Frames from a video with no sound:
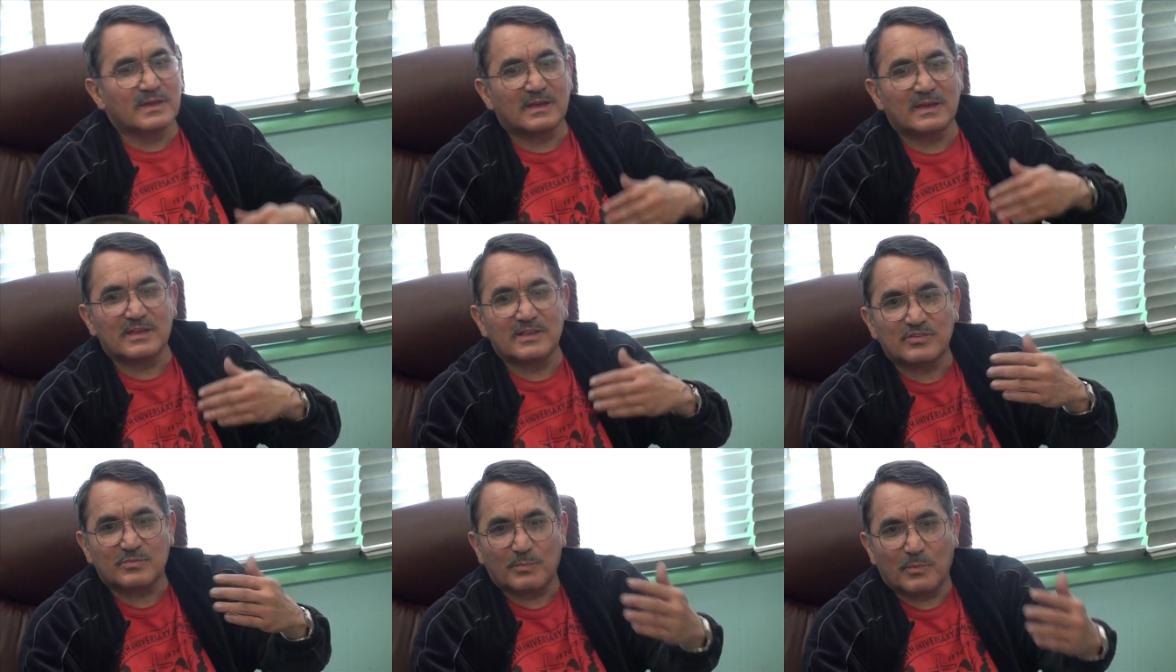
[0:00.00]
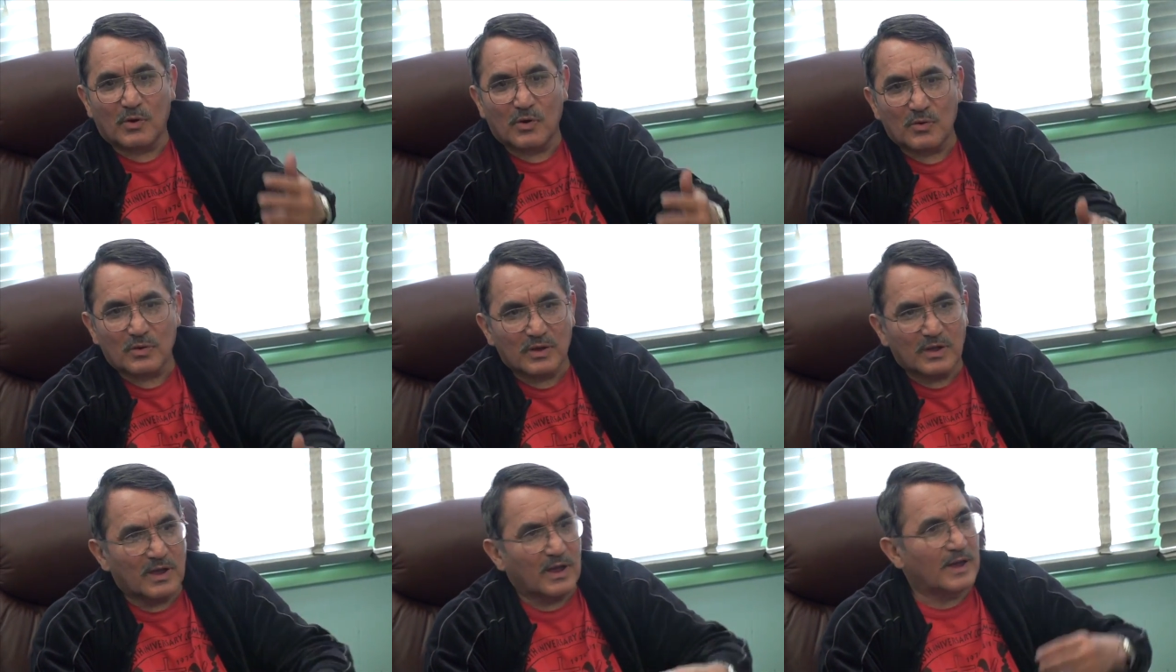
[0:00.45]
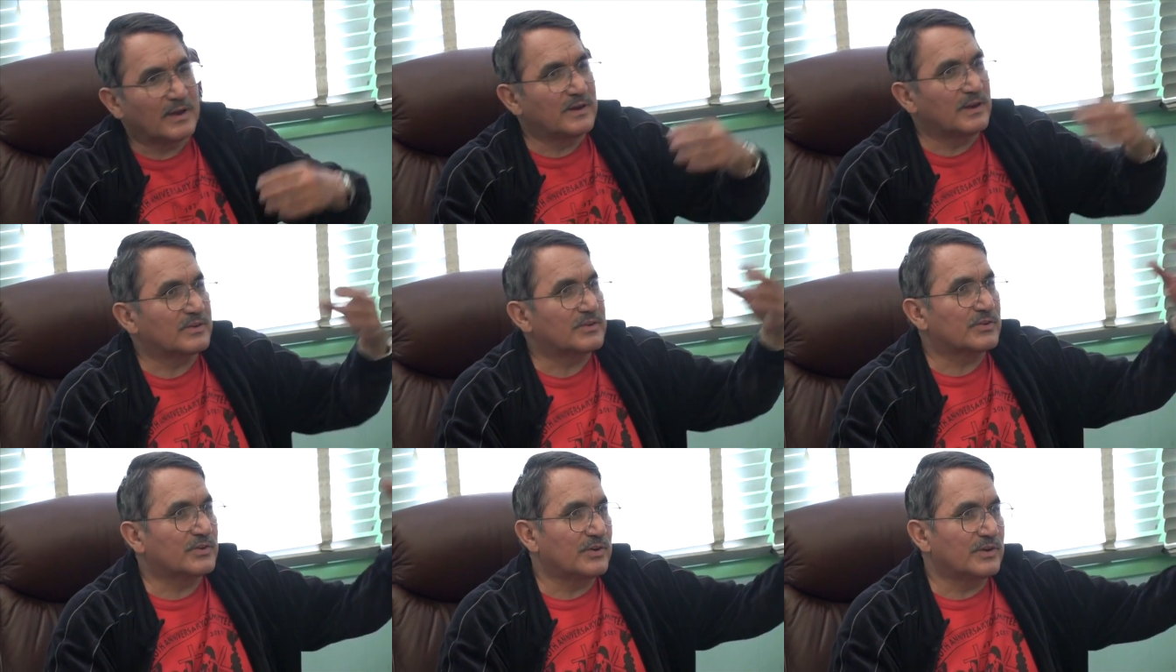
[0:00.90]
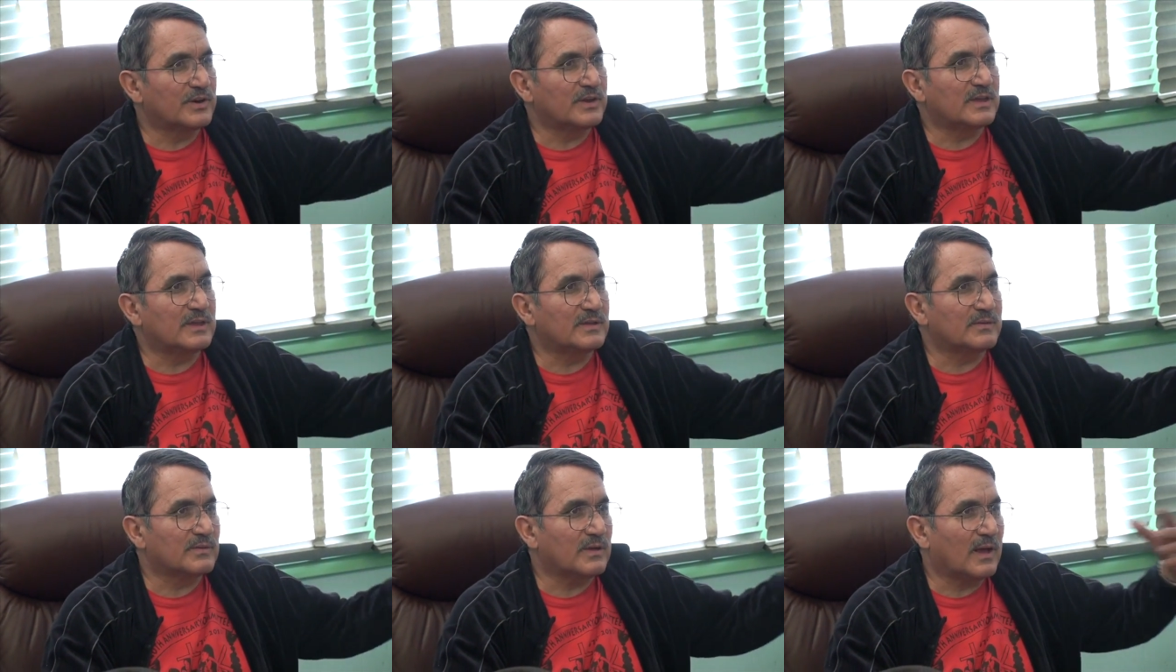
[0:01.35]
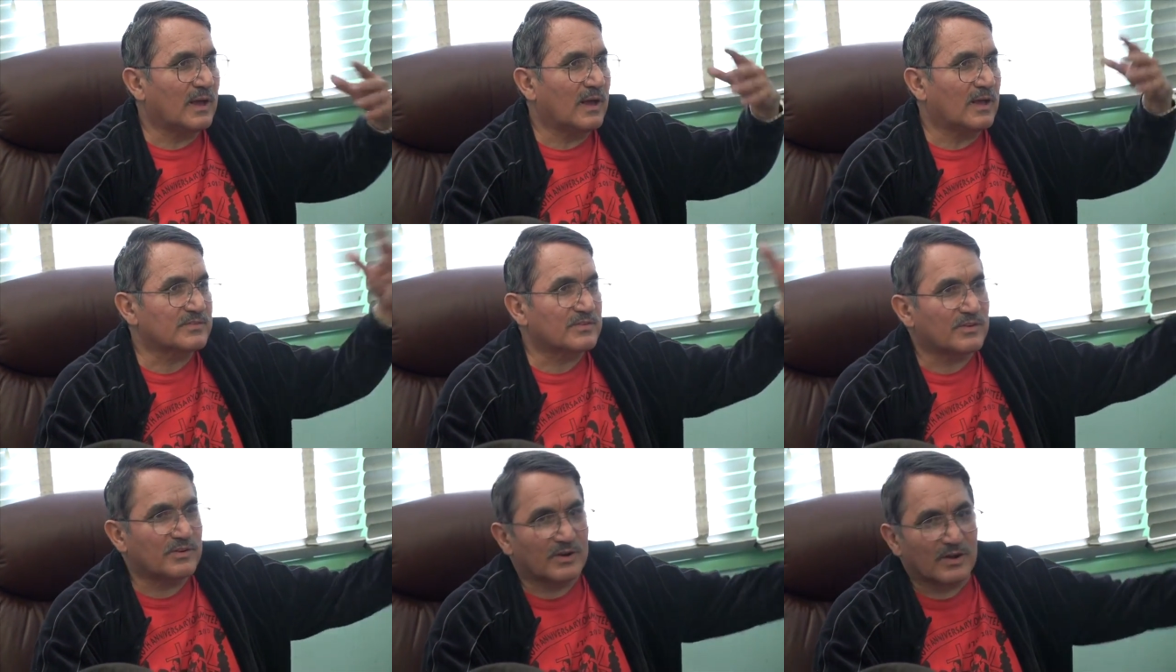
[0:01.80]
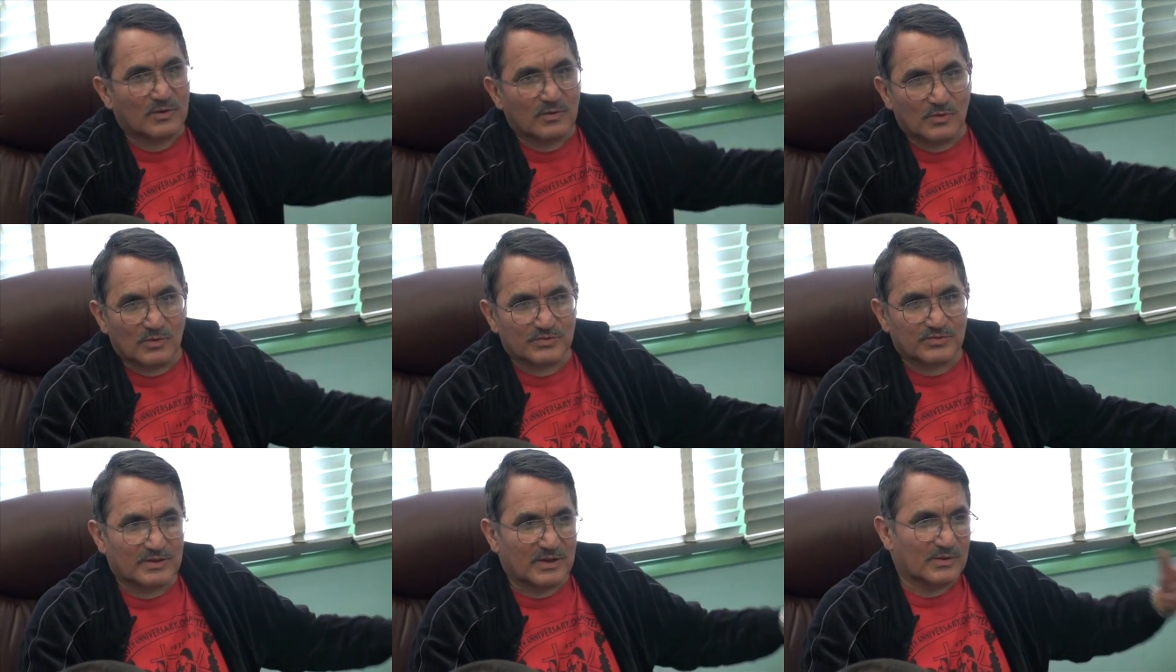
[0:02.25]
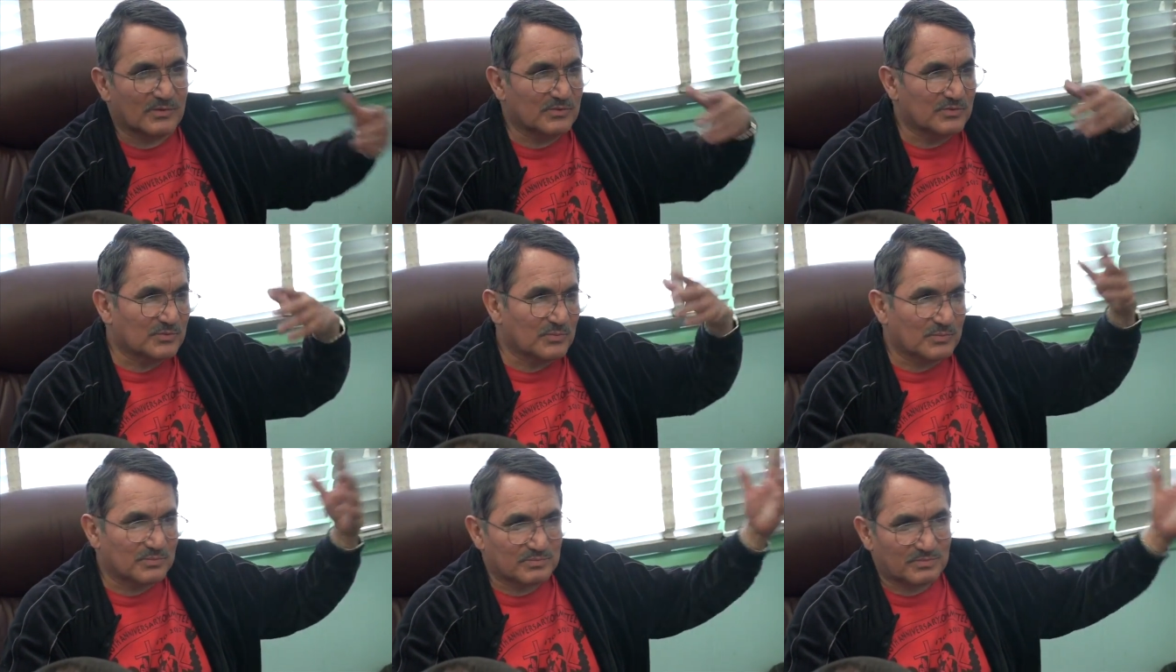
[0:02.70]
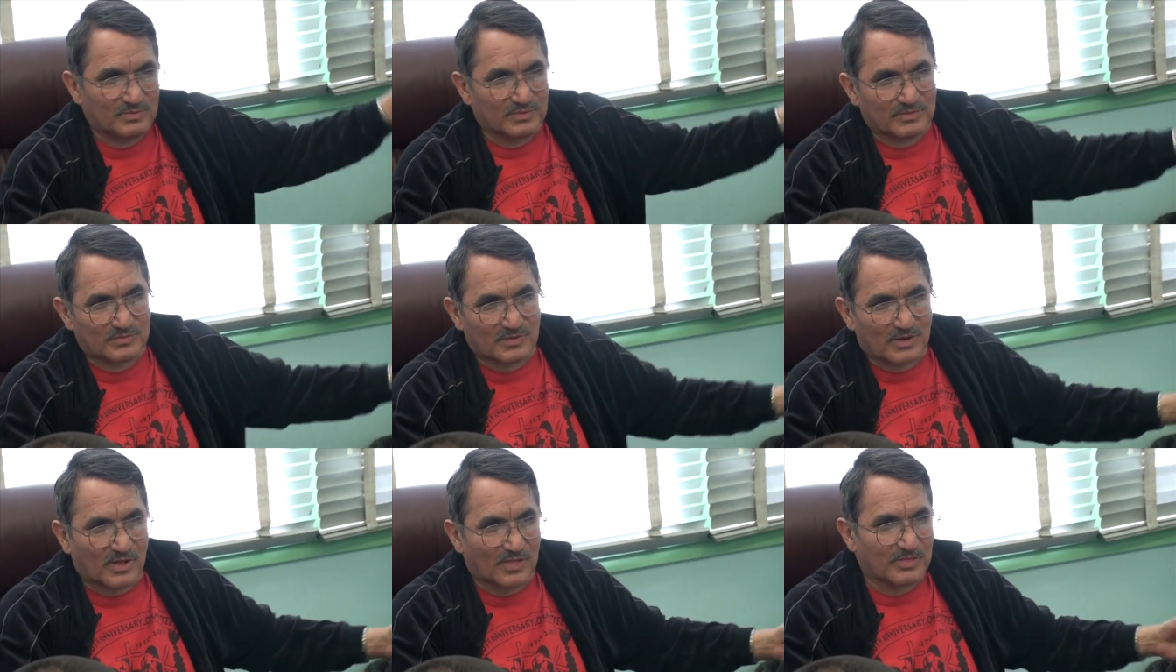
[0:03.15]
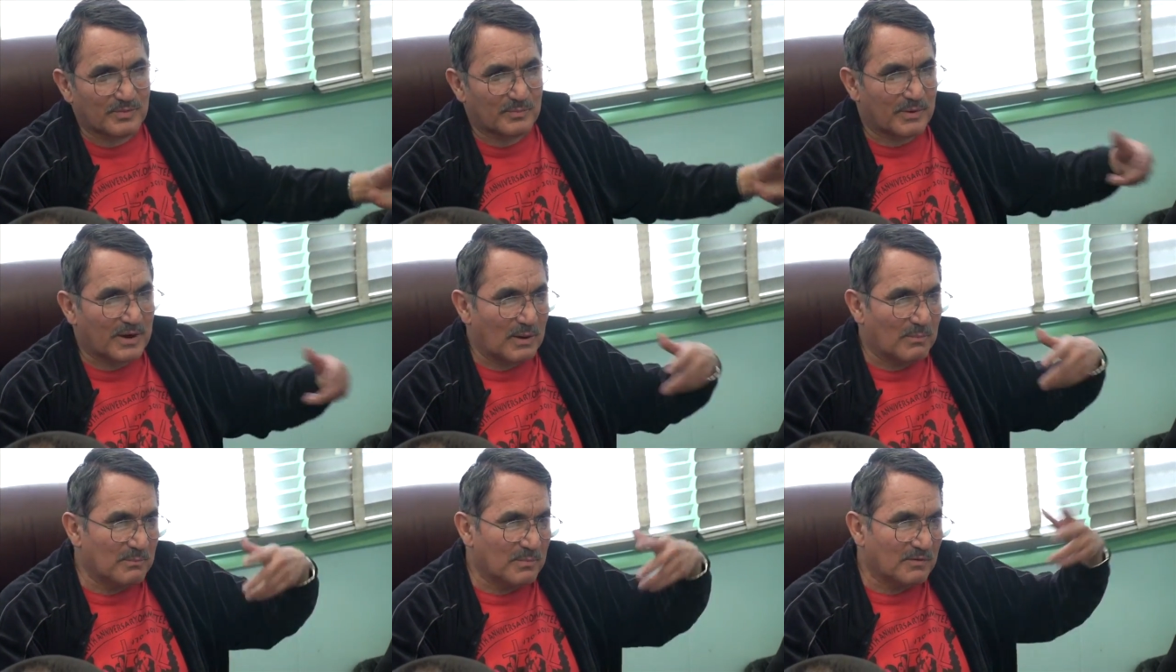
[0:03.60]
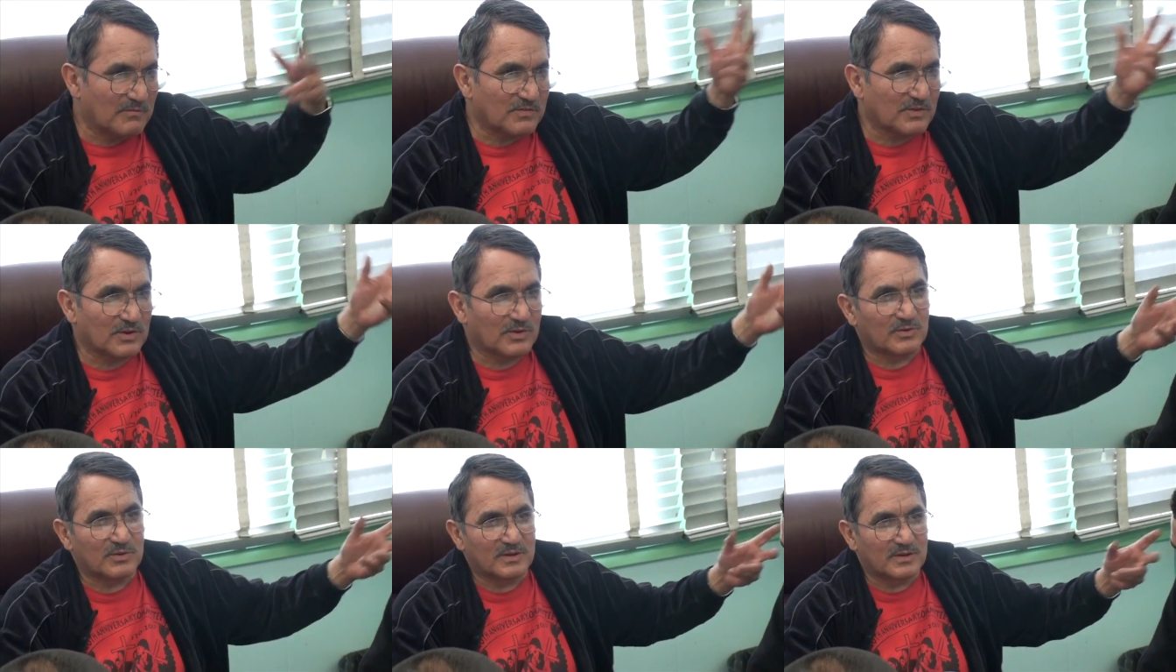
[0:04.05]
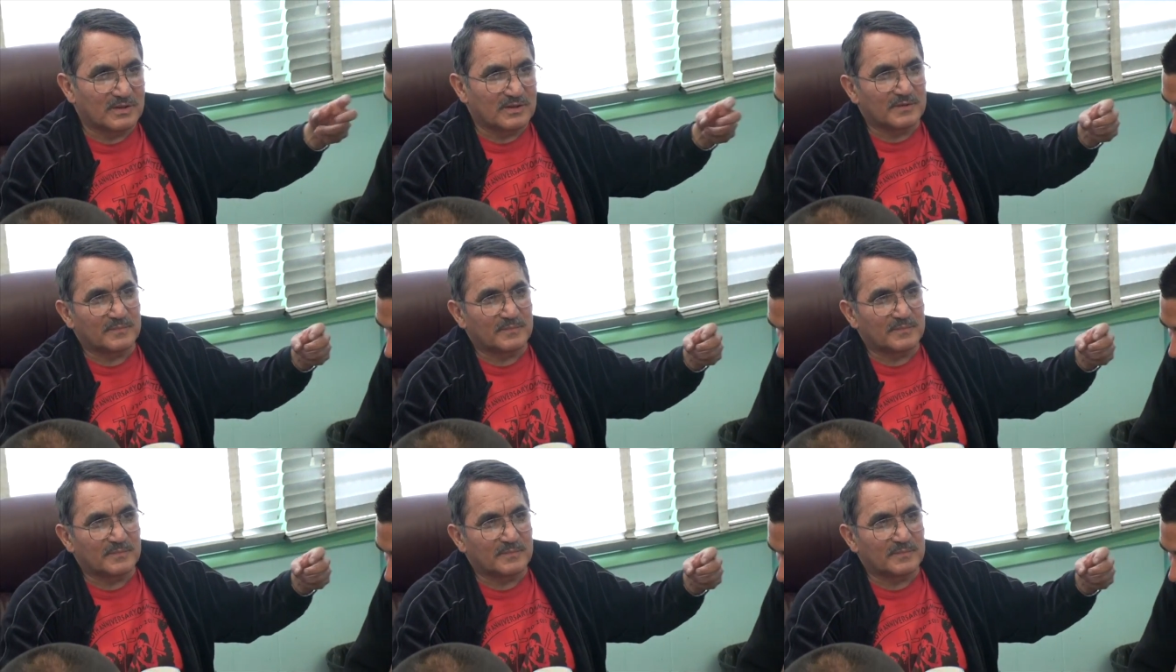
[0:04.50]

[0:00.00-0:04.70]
He spoke. An attorney, uh, Oscar Acosta, was called the Brown Buffalo.